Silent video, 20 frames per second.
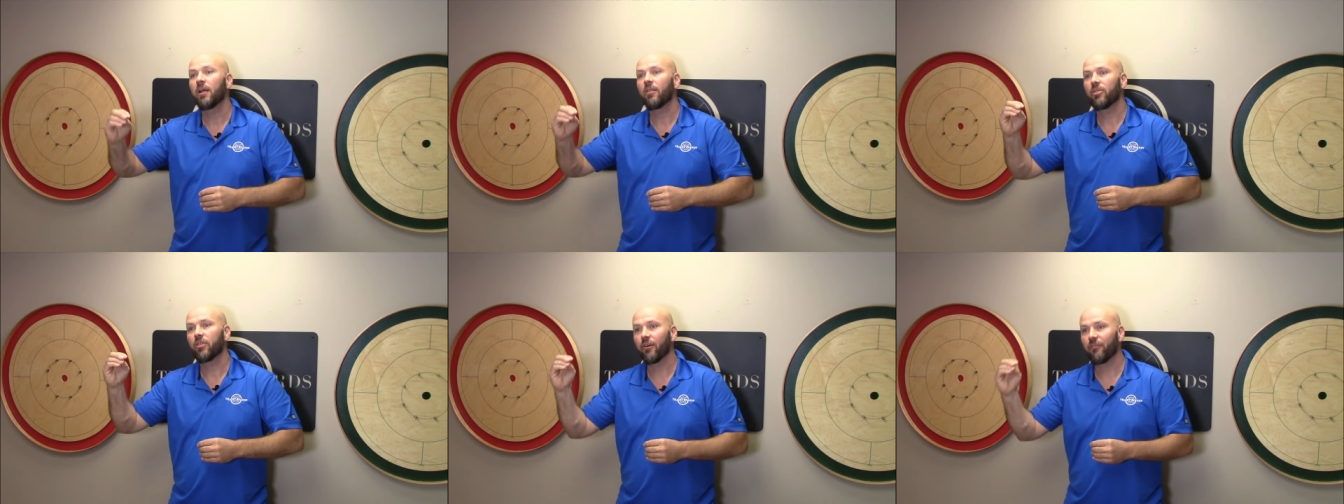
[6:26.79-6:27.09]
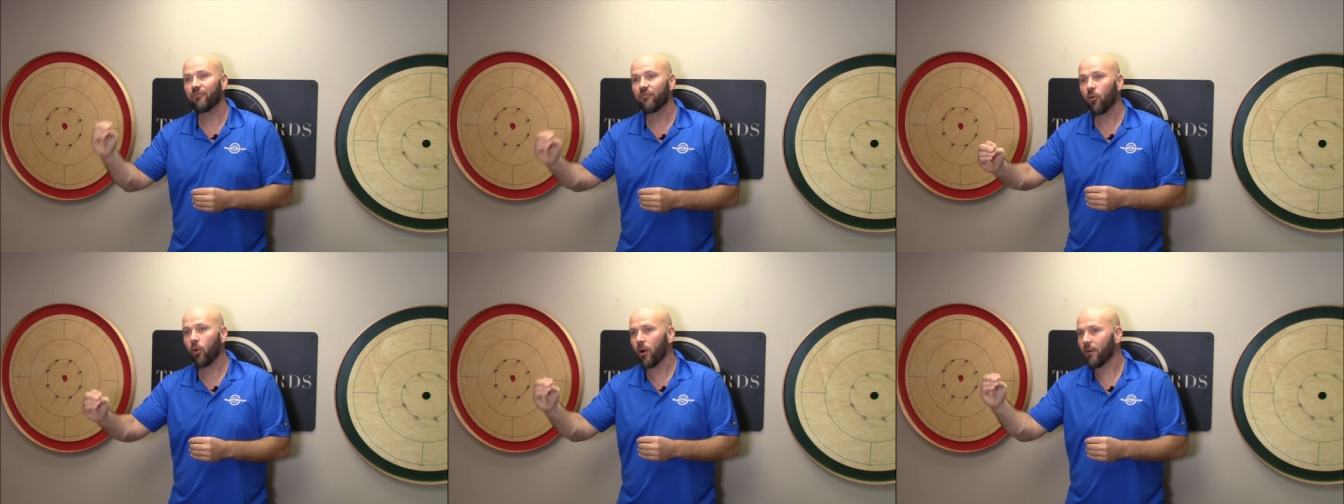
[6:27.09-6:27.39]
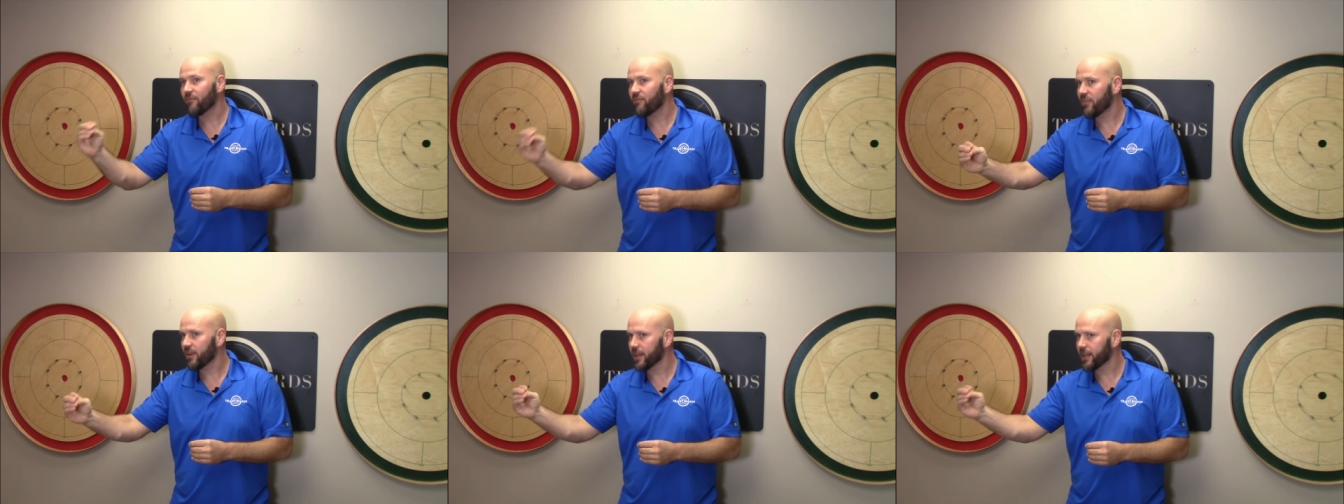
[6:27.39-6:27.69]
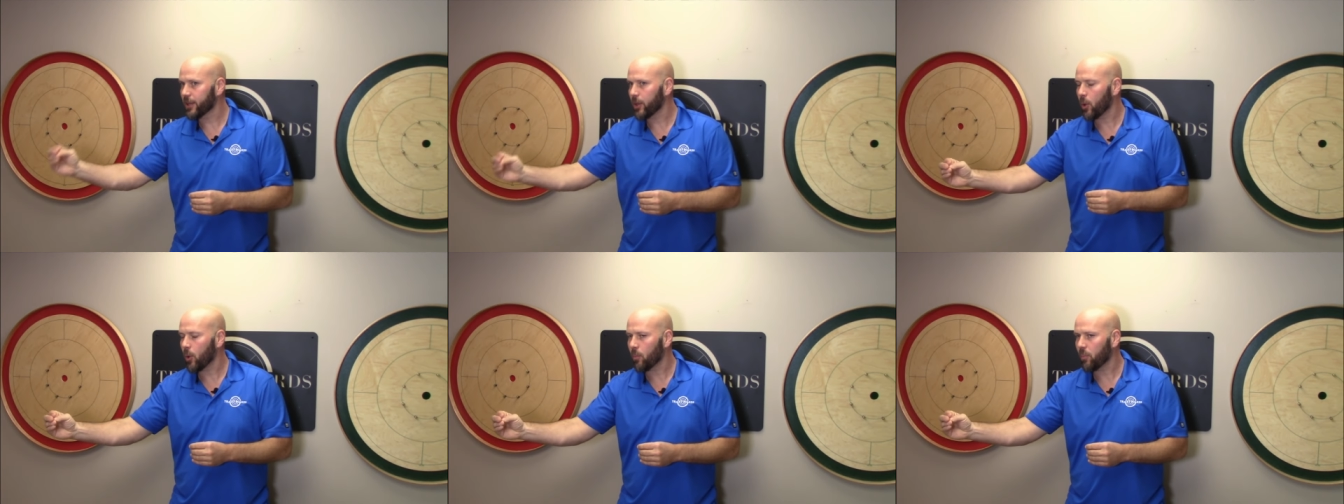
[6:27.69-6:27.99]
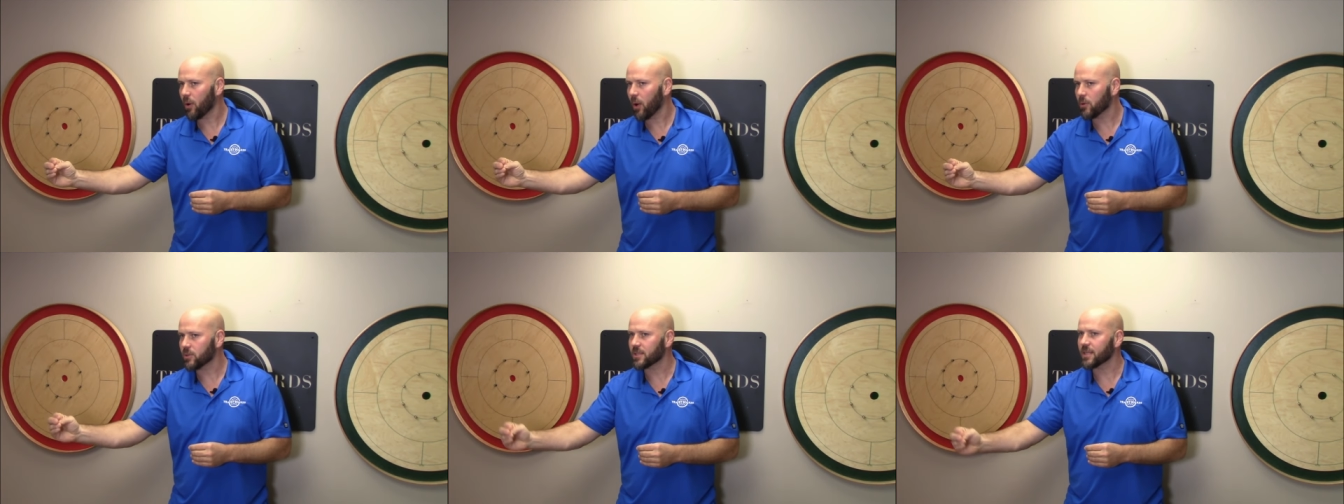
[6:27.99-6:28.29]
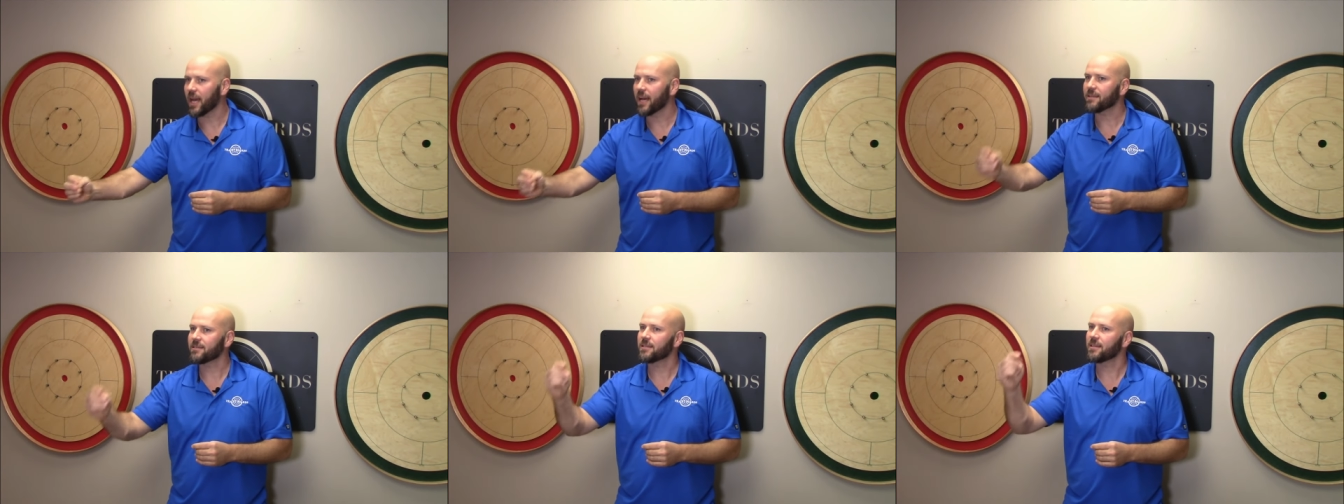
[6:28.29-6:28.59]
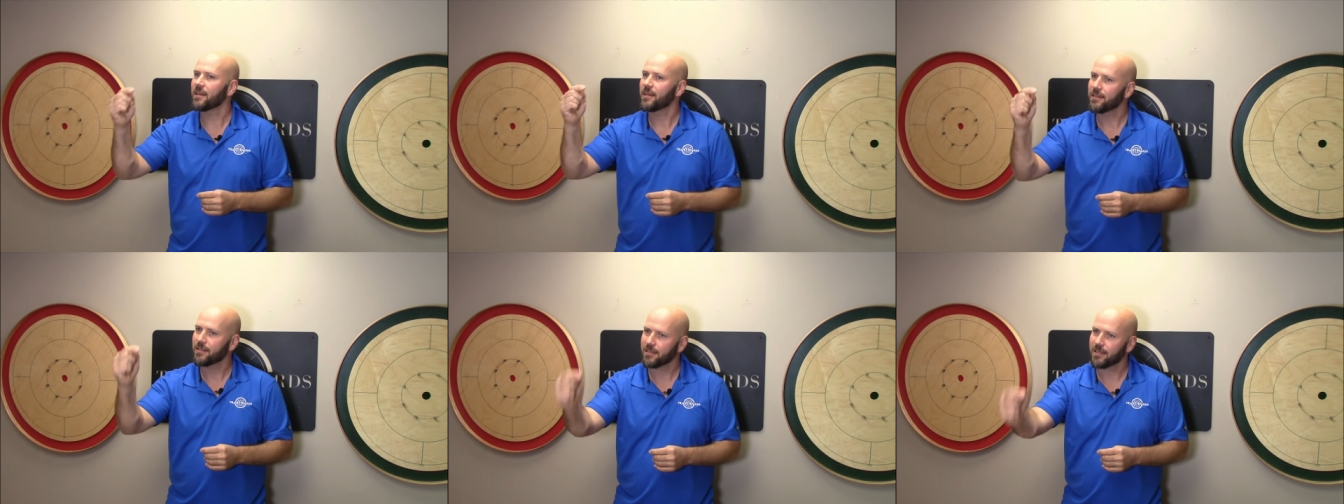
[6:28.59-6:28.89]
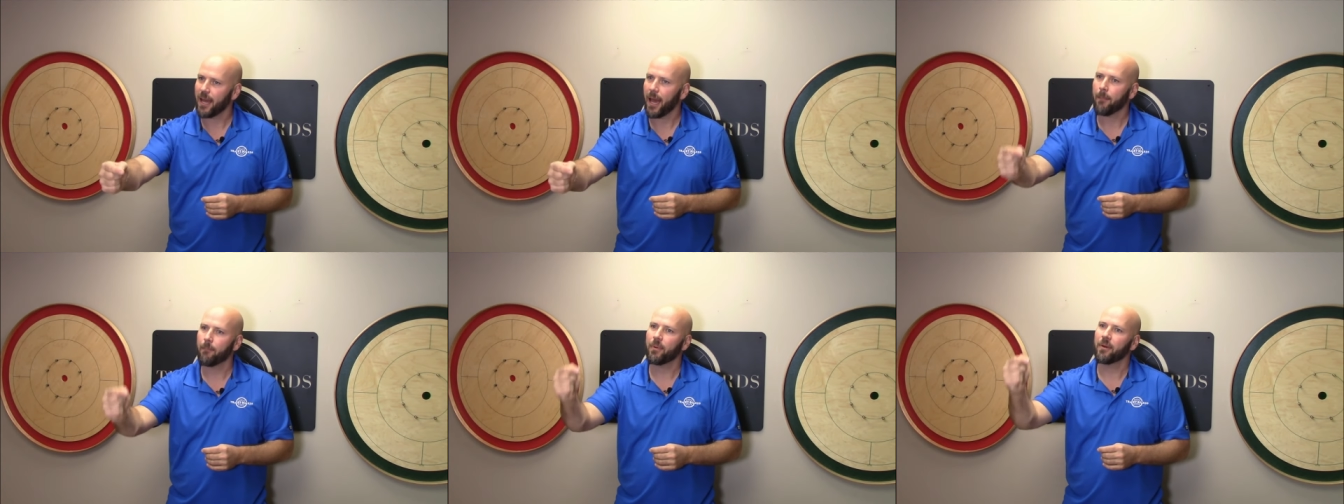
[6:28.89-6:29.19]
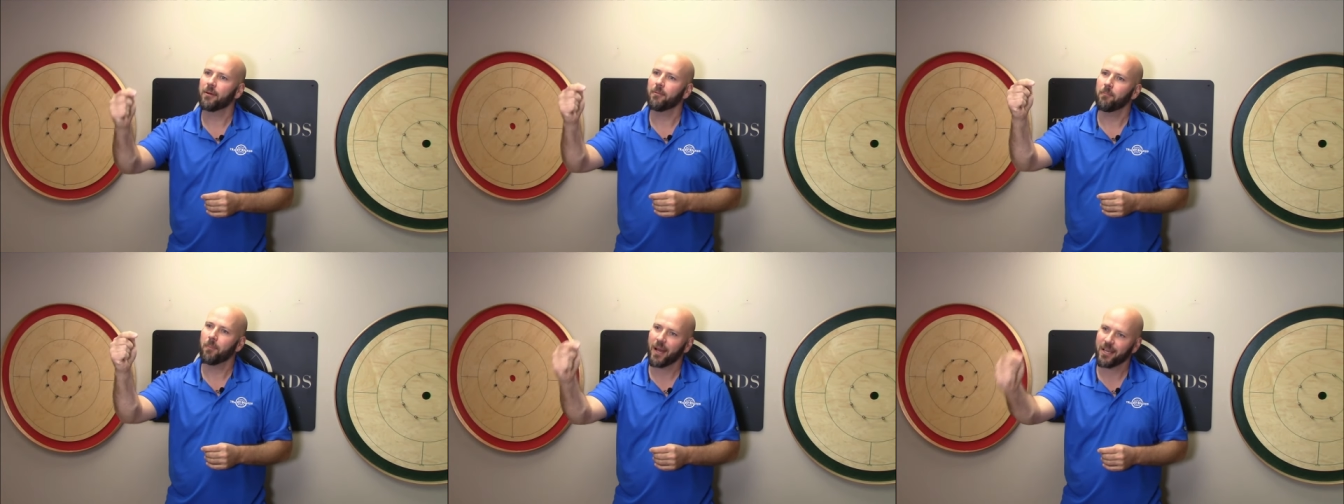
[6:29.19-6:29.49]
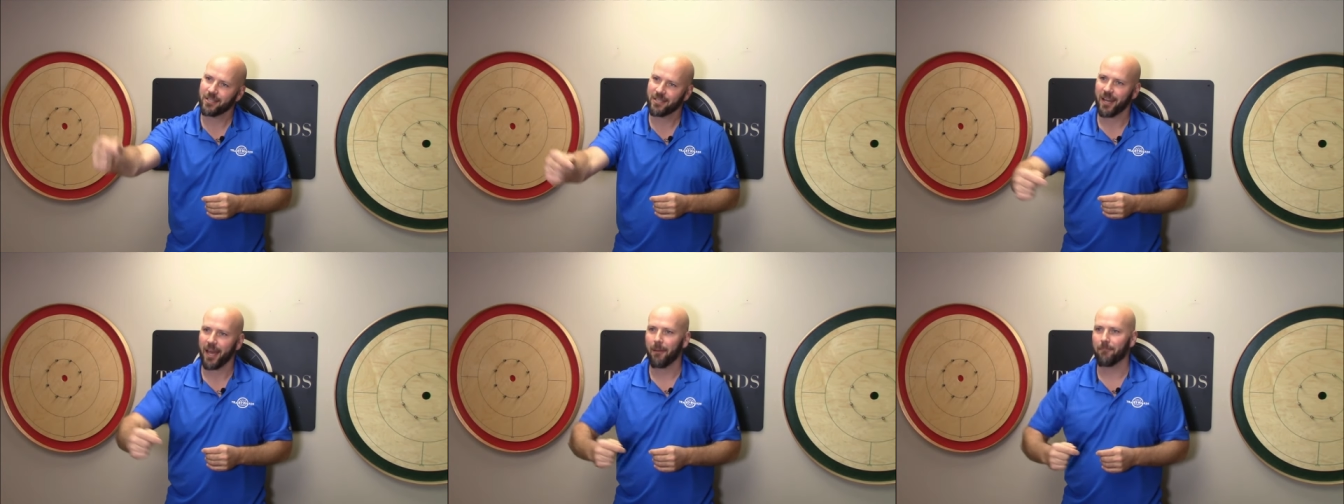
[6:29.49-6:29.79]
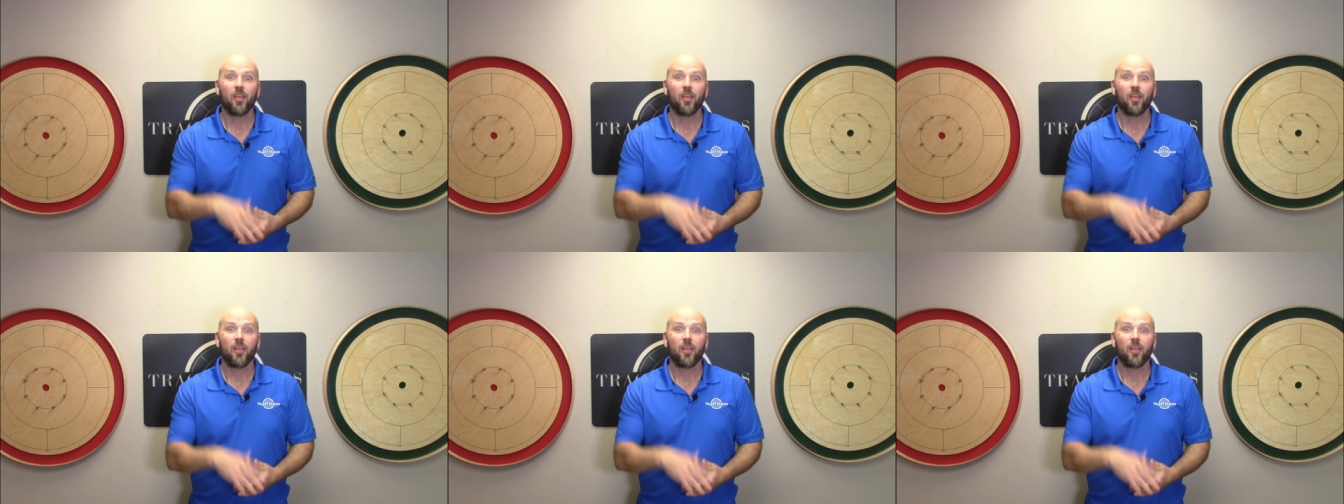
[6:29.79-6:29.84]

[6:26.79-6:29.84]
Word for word: the form filling out process step by step.